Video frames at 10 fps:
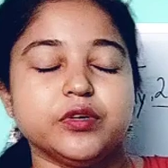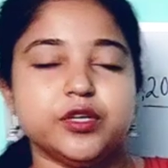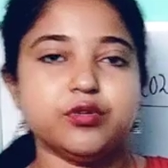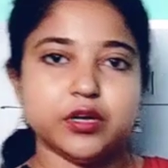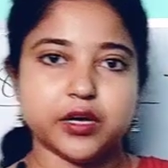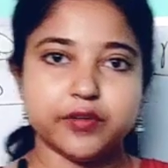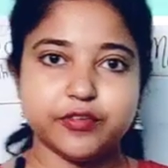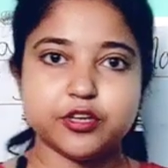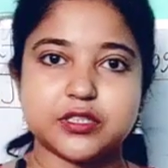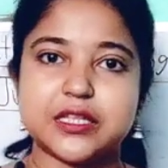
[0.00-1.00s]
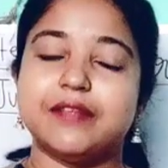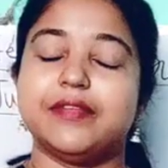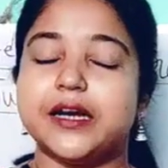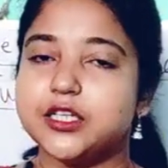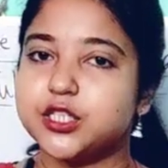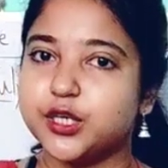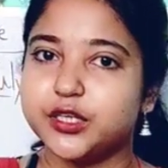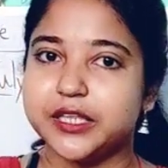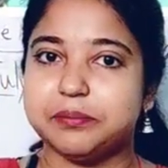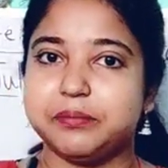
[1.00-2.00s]
love yourself, that is
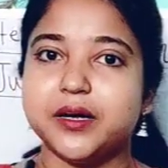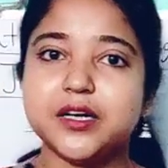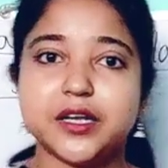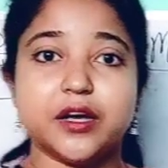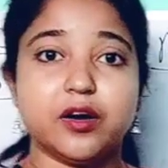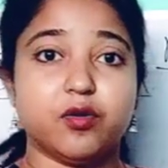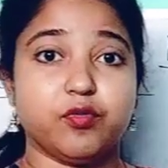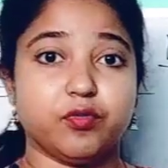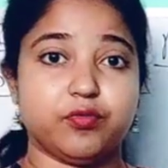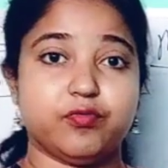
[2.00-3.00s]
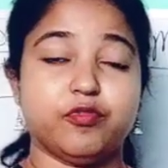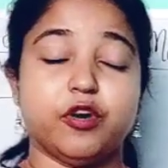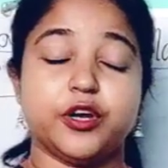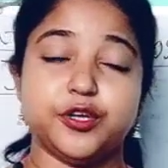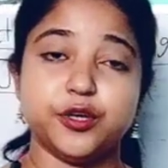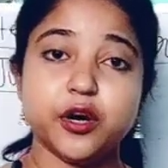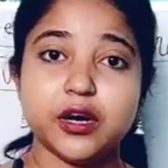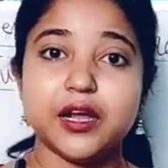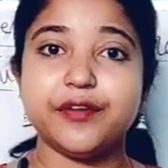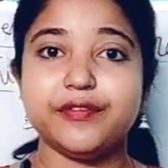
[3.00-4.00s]
good thing, but for your
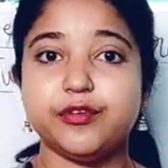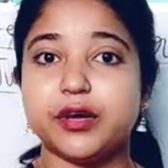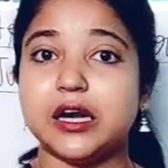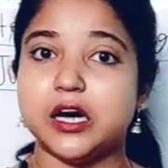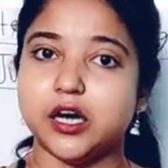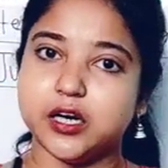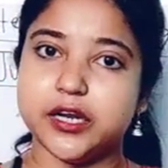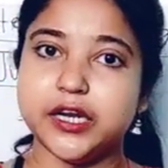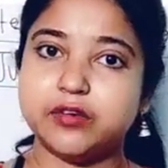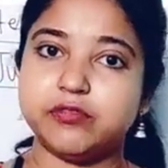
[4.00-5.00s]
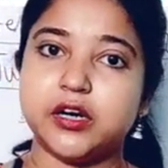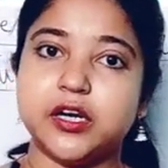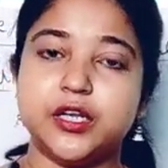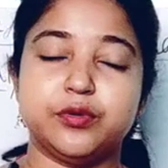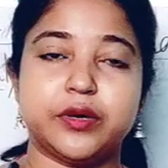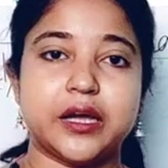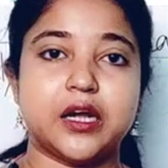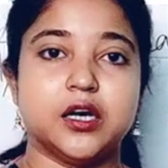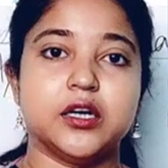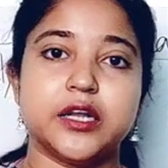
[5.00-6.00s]
love you can hurt anyone, you can
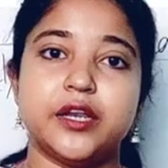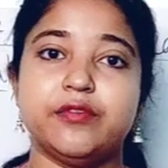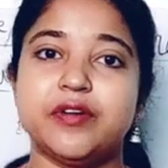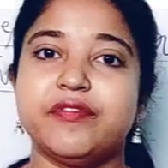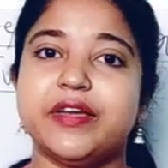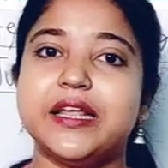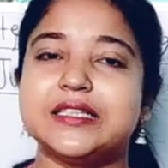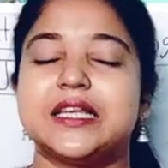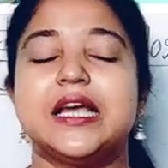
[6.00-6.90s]
hurt anyone's feelings.